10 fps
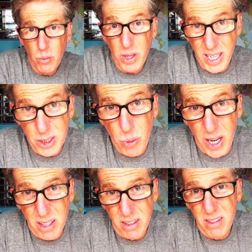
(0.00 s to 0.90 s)
Well, guess
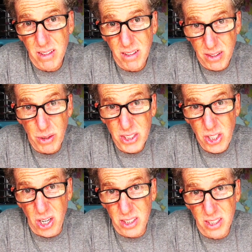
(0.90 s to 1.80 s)
what? They're
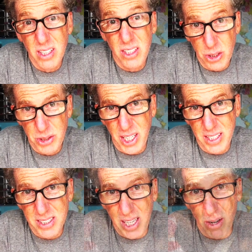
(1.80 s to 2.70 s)
installed. So check
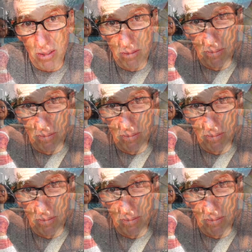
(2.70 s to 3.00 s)
this out.